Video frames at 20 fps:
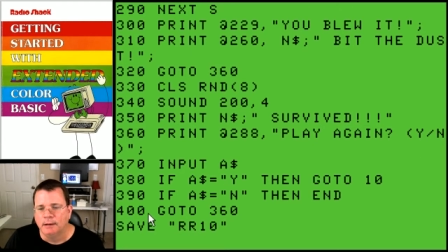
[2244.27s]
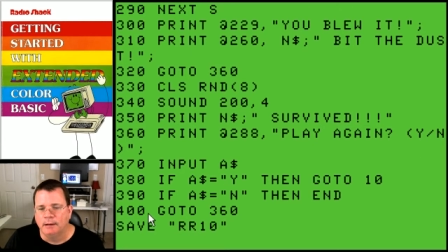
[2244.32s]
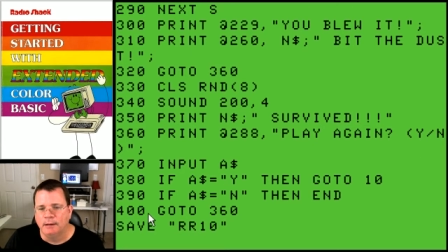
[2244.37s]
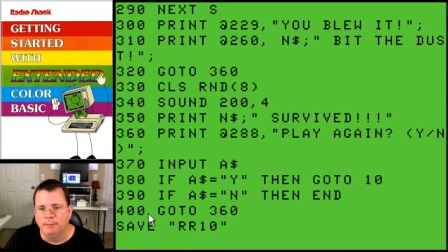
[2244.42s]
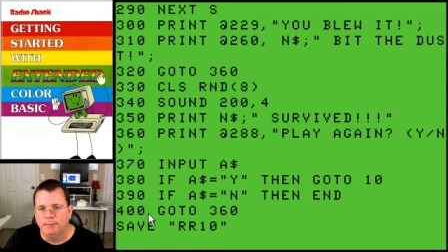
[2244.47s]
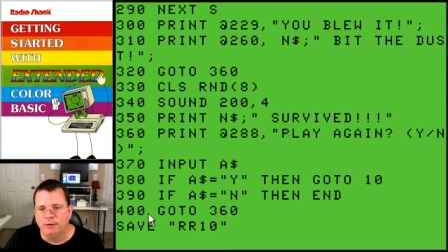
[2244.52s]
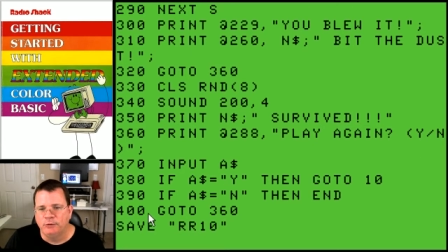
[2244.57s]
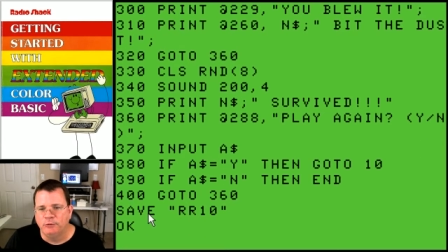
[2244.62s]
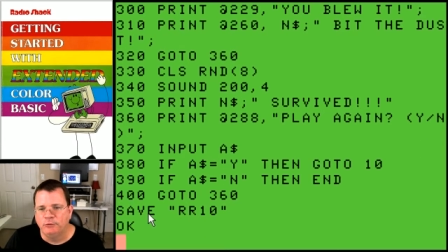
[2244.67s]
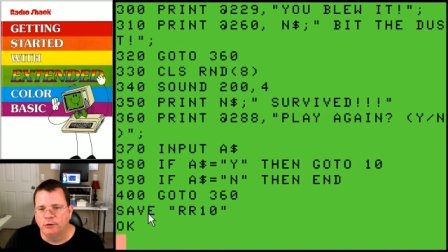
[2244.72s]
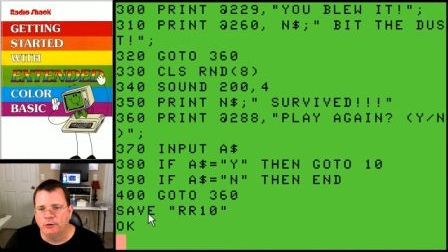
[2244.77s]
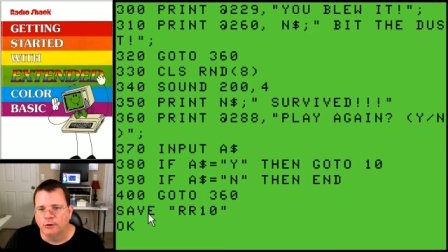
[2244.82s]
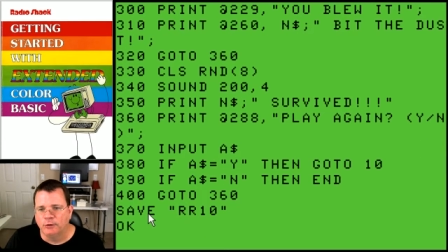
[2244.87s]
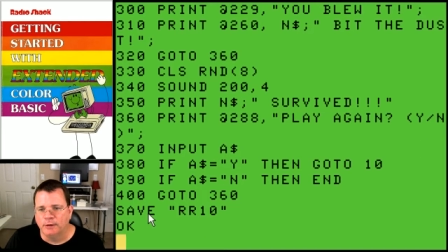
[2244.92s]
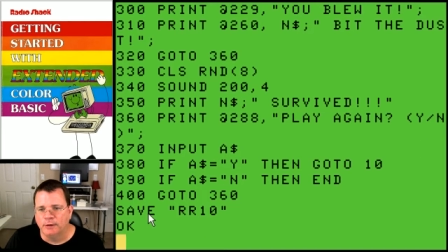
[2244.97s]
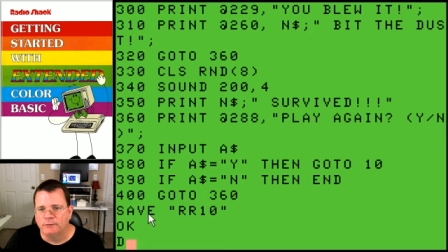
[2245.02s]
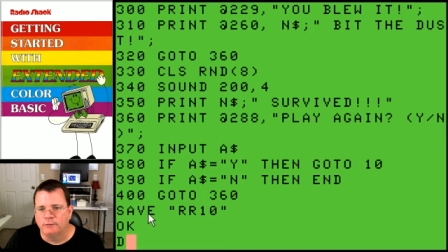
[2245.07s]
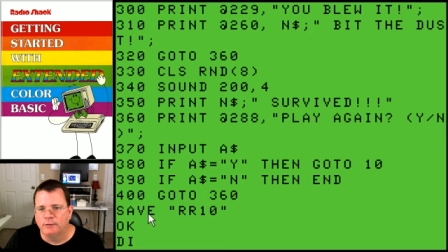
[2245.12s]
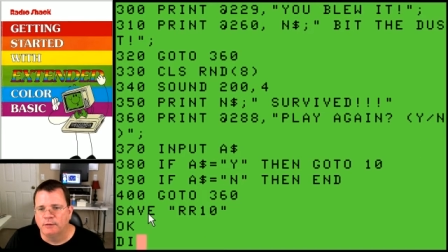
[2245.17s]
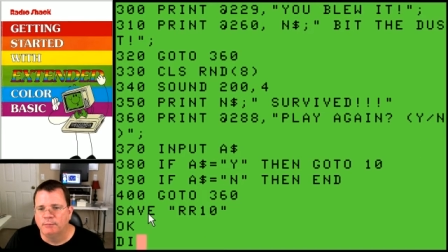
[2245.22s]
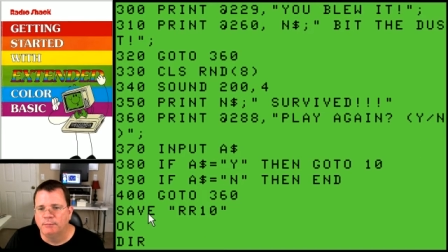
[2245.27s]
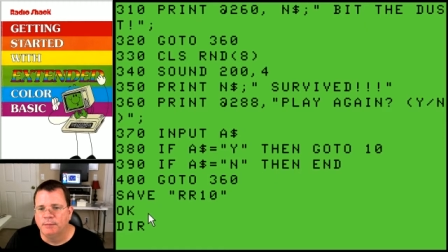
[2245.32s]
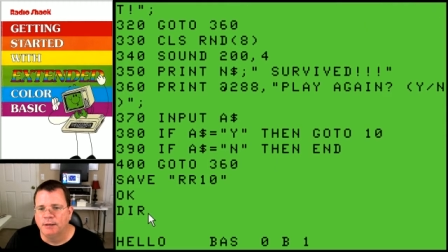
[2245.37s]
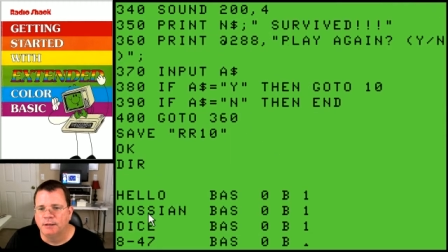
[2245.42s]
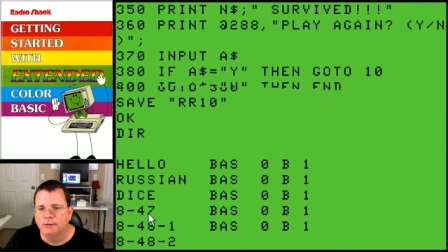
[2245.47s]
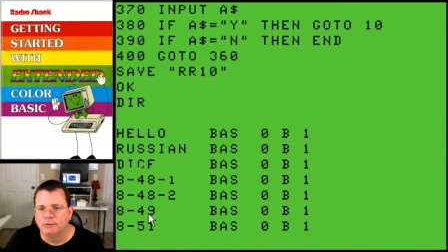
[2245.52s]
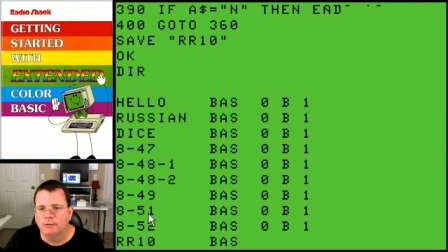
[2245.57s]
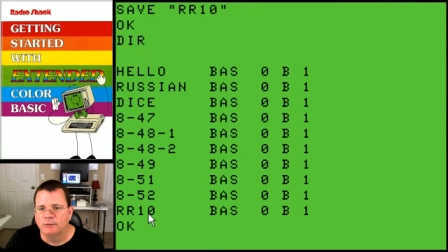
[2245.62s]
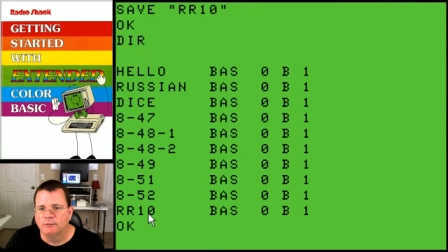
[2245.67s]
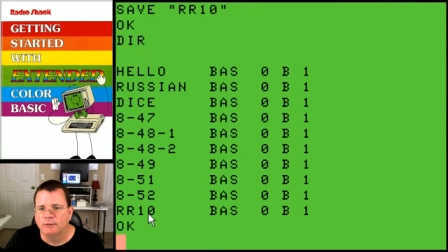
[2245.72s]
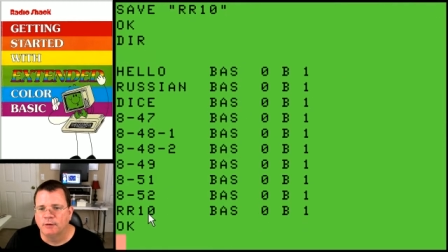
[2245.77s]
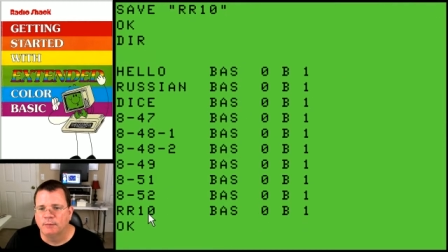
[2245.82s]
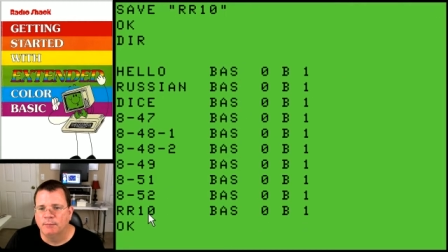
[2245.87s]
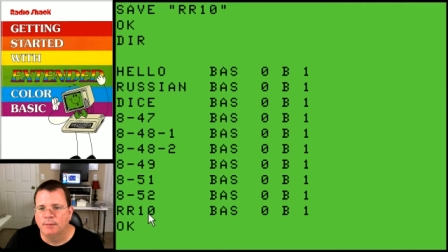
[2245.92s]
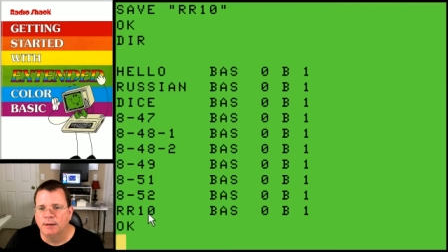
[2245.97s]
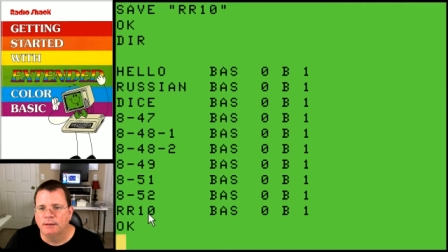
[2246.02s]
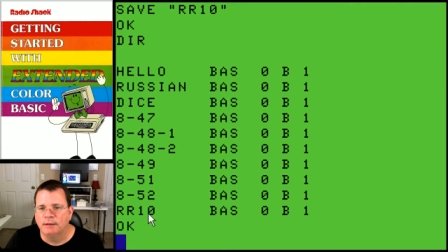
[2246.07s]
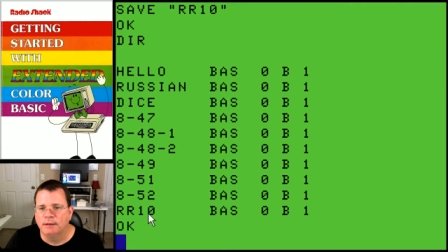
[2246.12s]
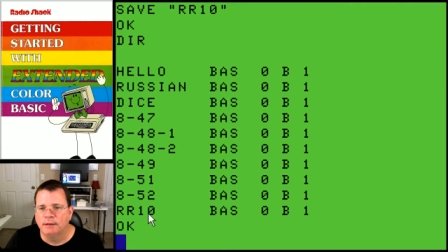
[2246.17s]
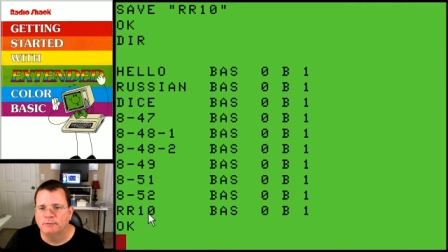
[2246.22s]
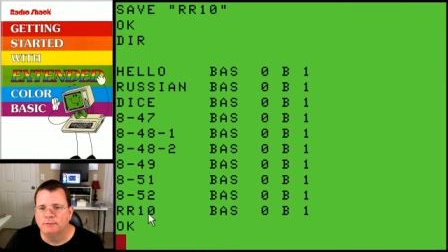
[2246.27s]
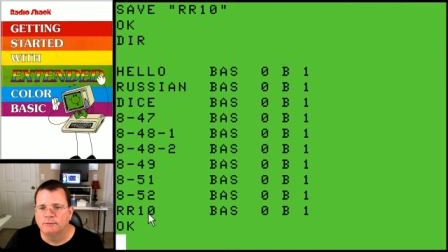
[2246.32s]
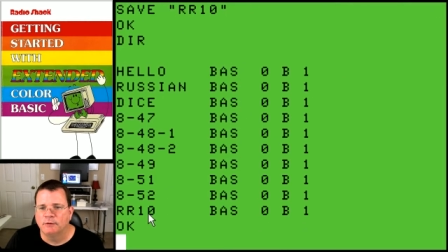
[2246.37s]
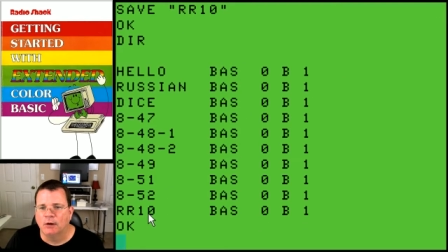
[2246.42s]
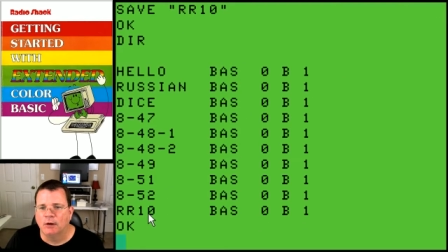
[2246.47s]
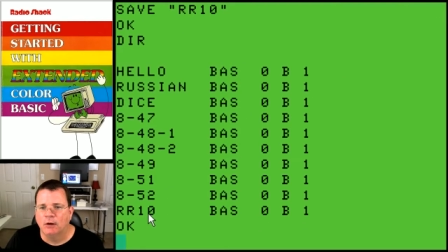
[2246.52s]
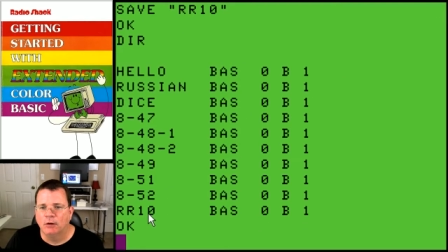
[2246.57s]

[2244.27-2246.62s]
Let me dir it, make sure it's on my disk,